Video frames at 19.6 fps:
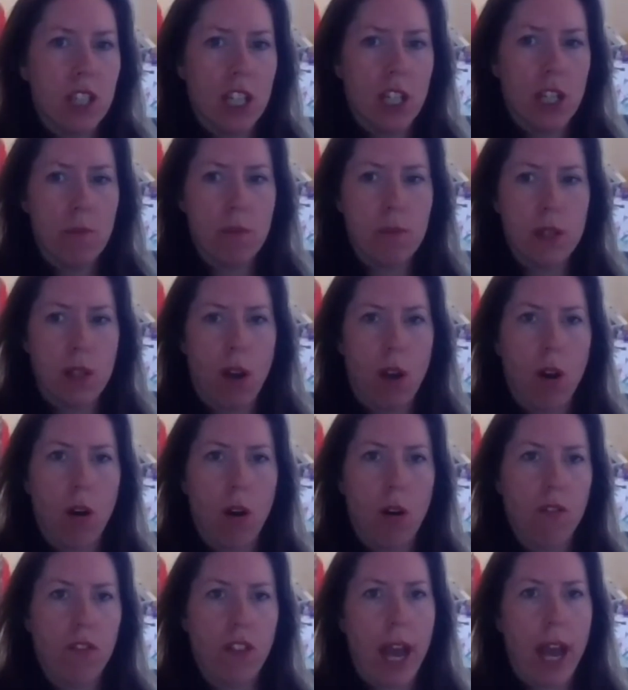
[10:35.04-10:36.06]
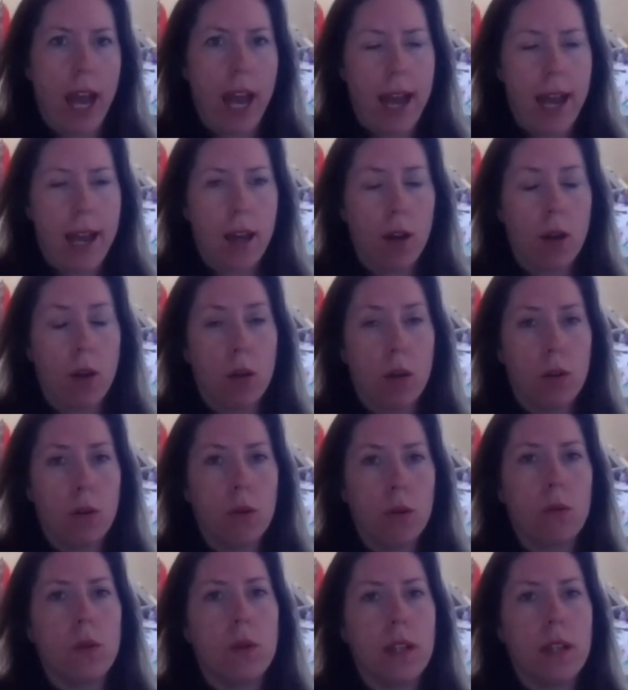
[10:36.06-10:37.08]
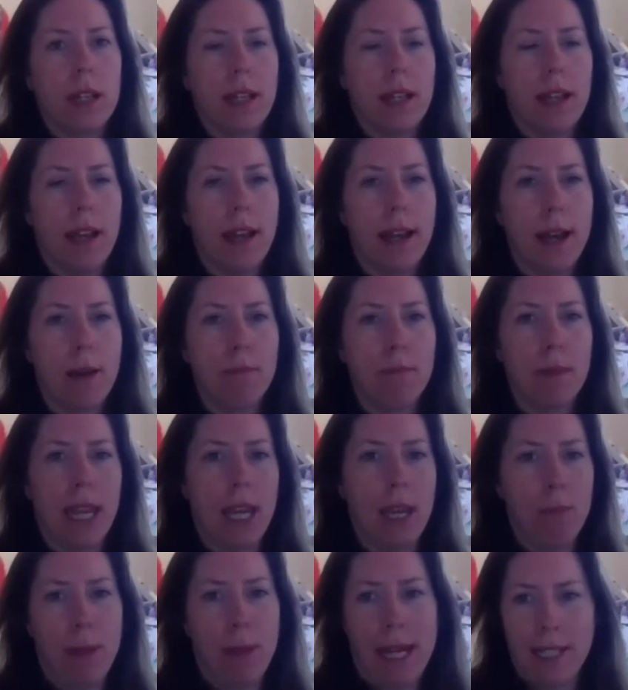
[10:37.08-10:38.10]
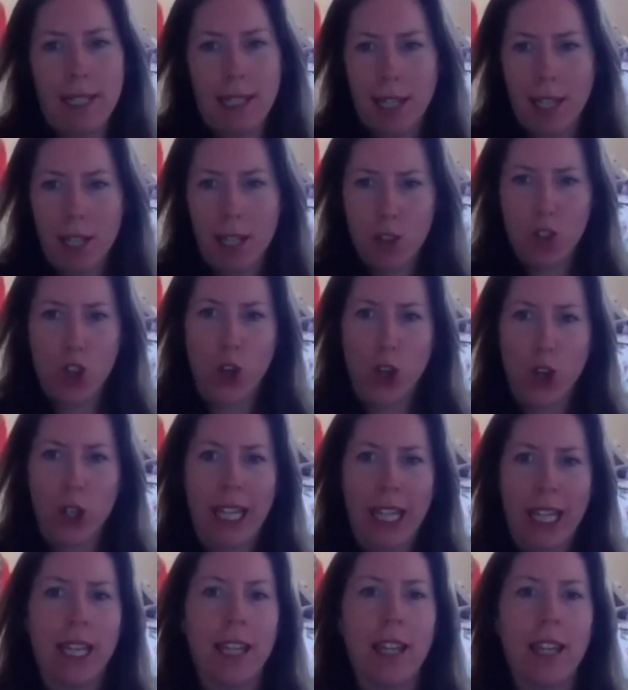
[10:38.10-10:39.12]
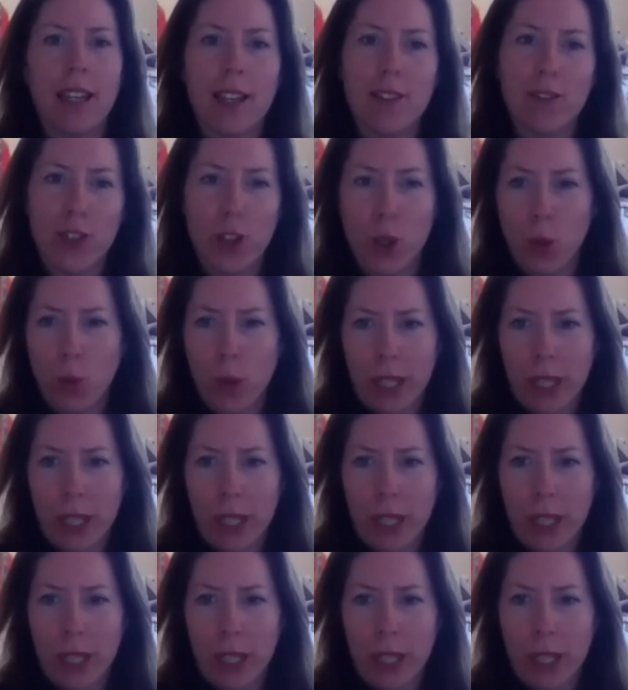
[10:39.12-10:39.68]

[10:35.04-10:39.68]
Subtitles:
terms of our EPD journey, if you